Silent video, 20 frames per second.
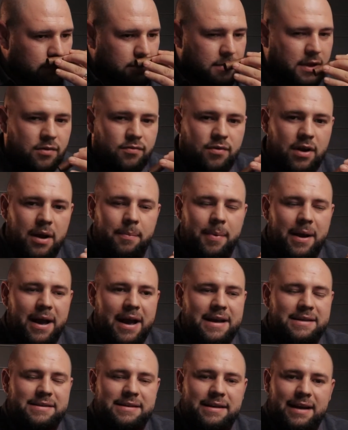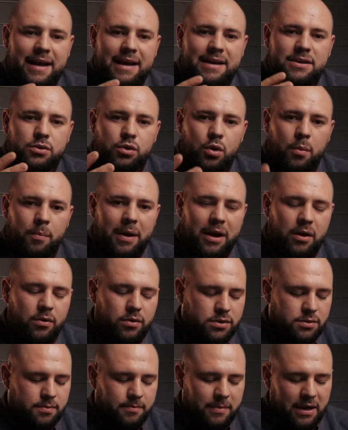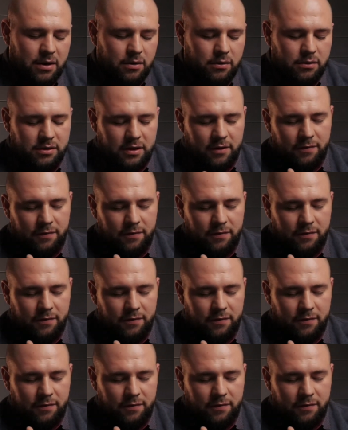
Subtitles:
wrapper has a nice tobacco smell. The